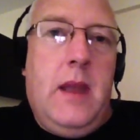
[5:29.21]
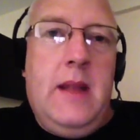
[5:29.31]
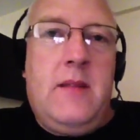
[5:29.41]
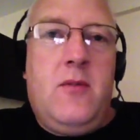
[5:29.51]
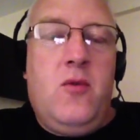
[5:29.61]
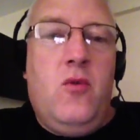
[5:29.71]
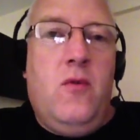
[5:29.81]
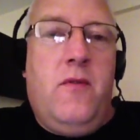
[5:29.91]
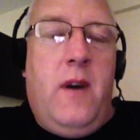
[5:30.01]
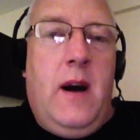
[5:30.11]
It's
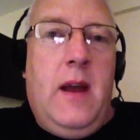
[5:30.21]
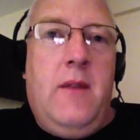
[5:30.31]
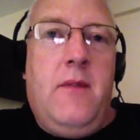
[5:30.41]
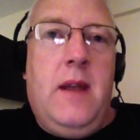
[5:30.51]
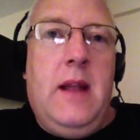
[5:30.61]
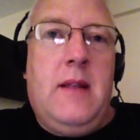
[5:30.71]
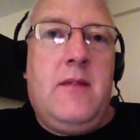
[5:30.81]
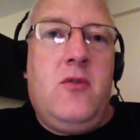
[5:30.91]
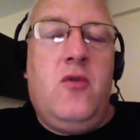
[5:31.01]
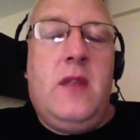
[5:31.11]
2:05, it's
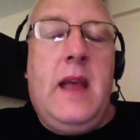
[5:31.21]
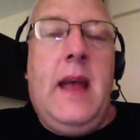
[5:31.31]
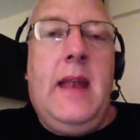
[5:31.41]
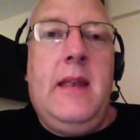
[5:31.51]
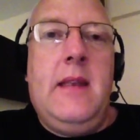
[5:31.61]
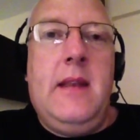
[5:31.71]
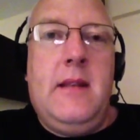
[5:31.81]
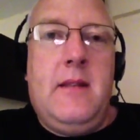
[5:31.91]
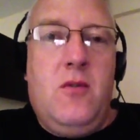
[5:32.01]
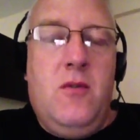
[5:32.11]
2:10,
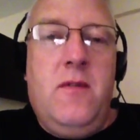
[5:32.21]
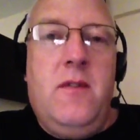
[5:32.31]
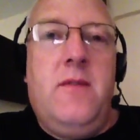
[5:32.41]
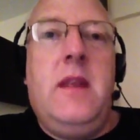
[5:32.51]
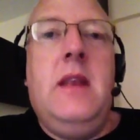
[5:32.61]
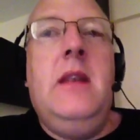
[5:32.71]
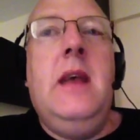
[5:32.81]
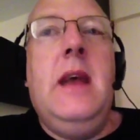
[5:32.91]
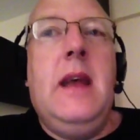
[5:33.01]
it's 2:15,